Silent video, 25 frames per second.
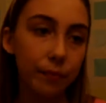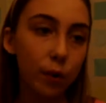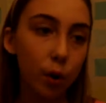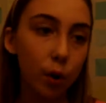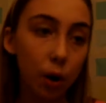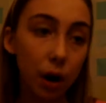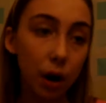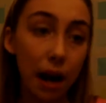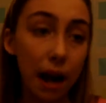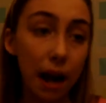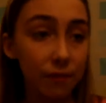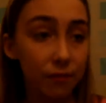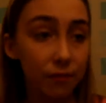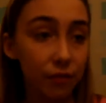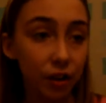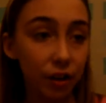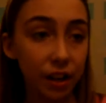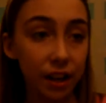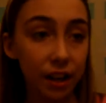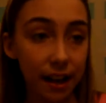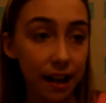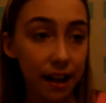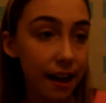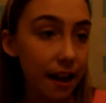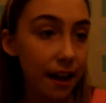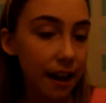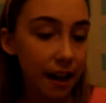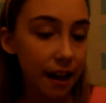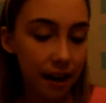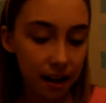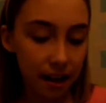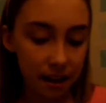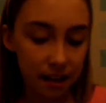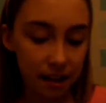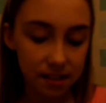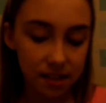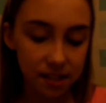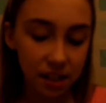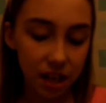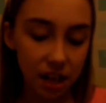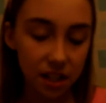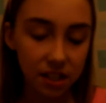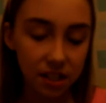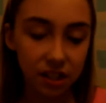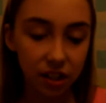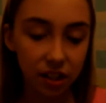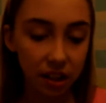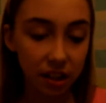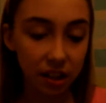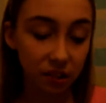or I forget, and it's not
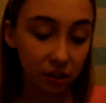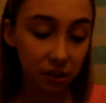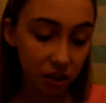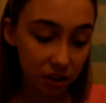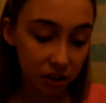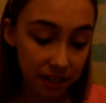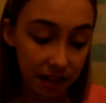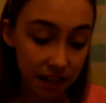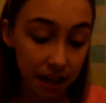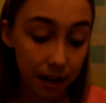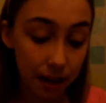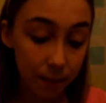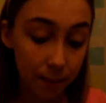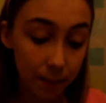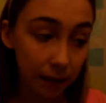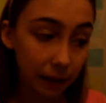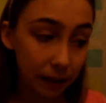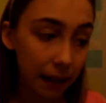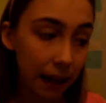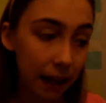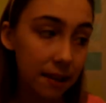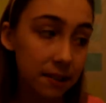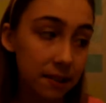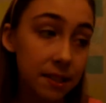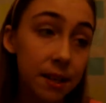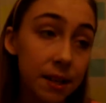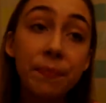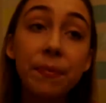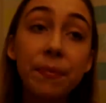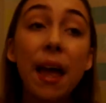till I look down at my legs.